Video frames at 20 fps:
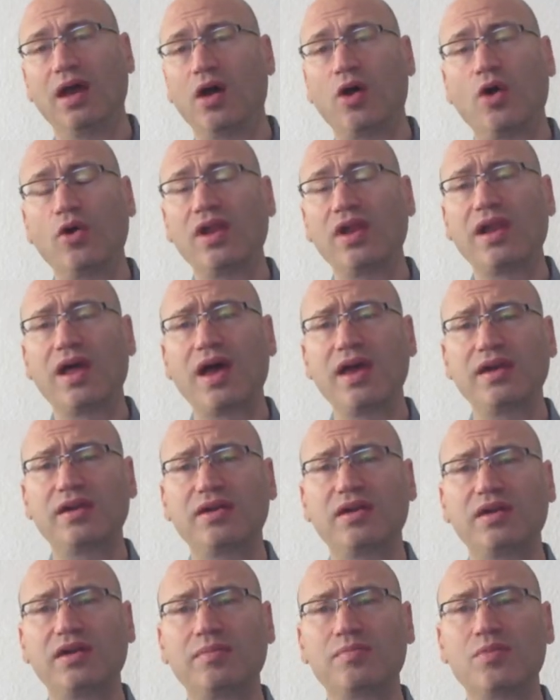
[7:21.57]
On a
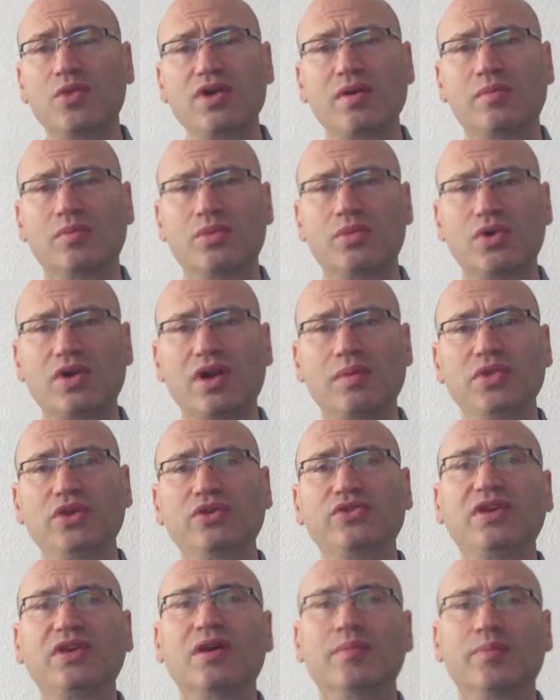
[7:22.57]
lighter, more
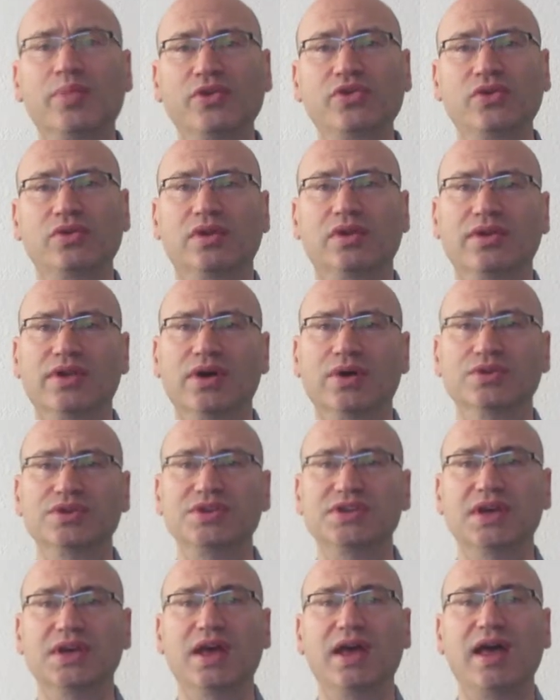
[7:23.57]
amusing and personal note,